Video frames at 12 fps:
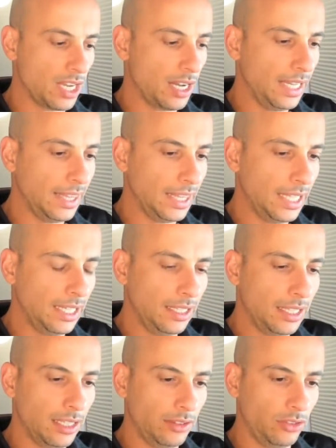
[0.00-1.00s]
I think
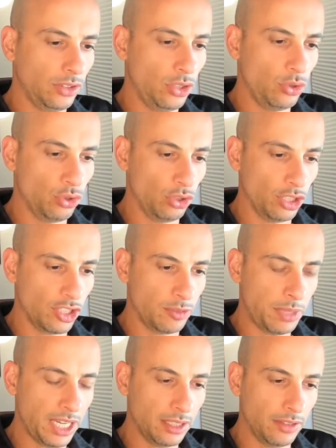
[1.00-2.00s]
that you should
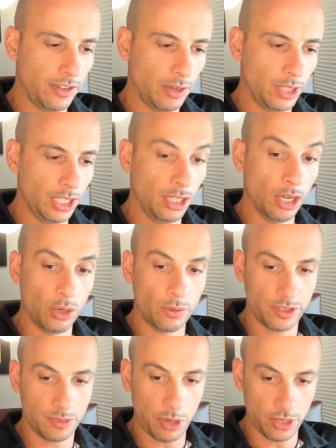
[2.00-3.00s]
expect very low
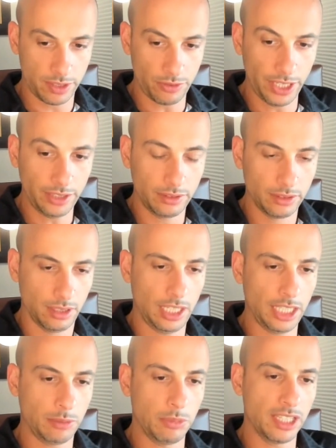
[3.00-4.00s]
response rate. And
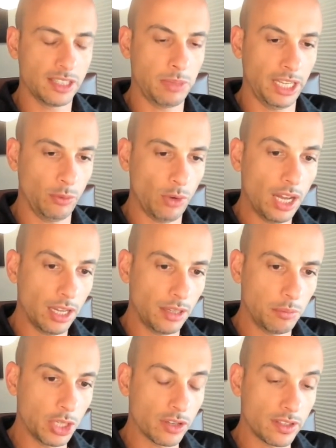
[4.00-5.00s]
let me explain why.
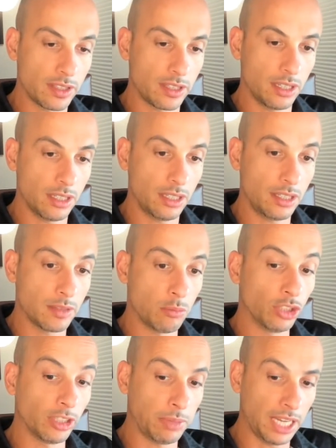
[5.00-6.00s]
Because it's
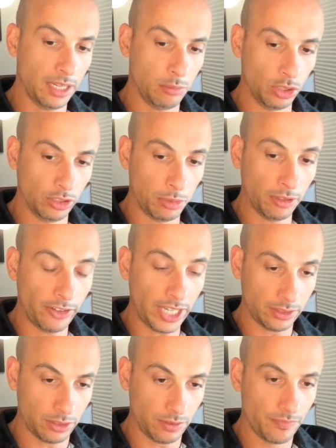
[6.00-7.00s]
multiplying multiple factor.